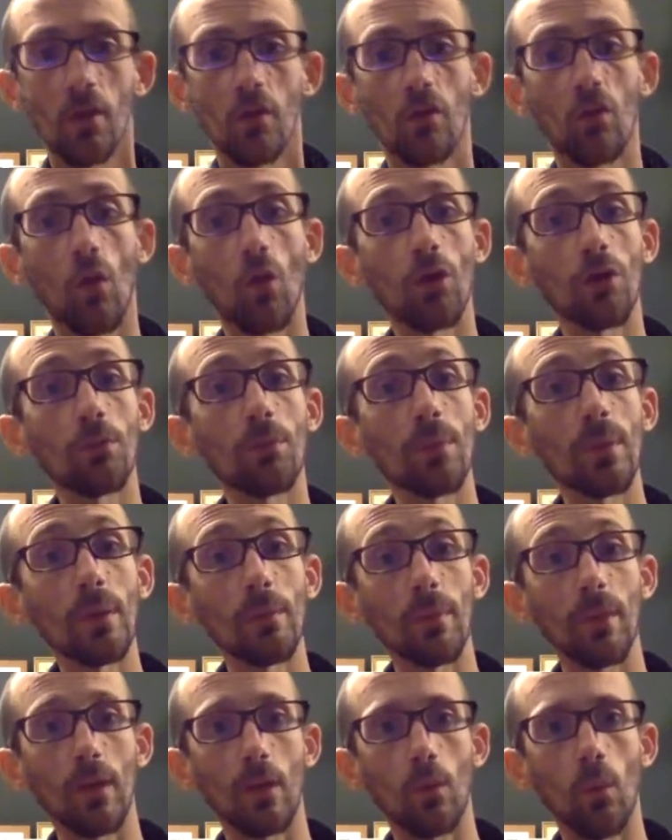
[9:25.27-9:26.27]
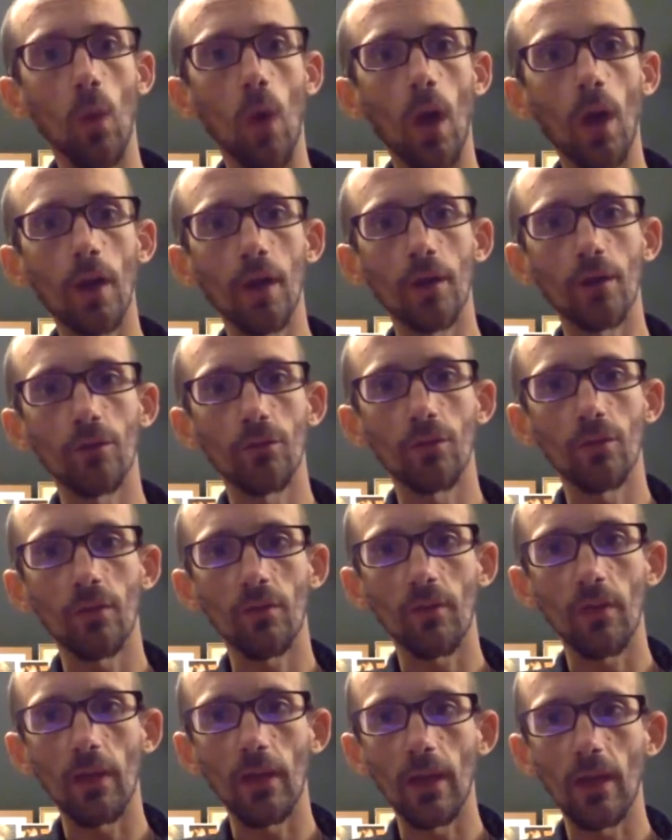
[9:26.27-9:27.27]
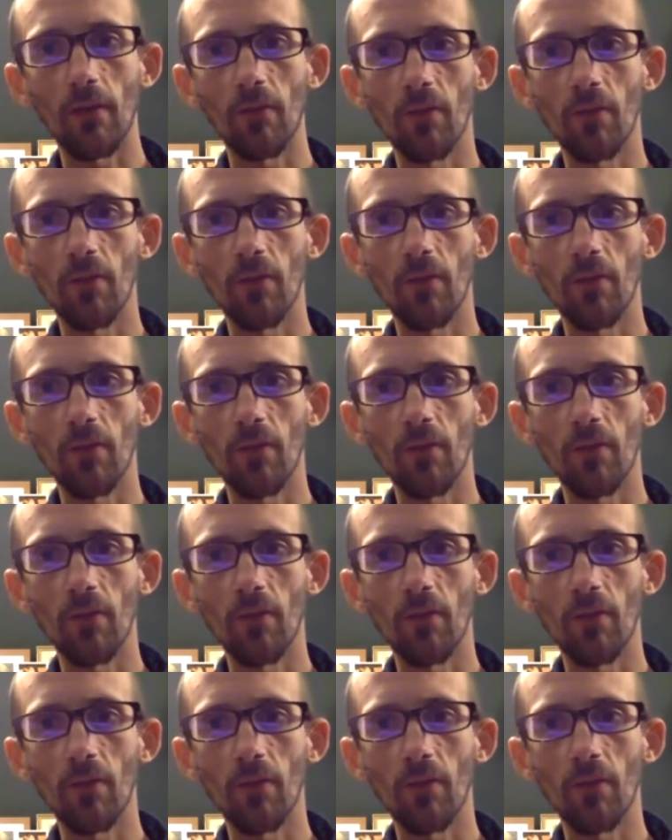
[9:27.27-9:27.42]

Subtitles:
Sorry, it's been a bit quiet recently.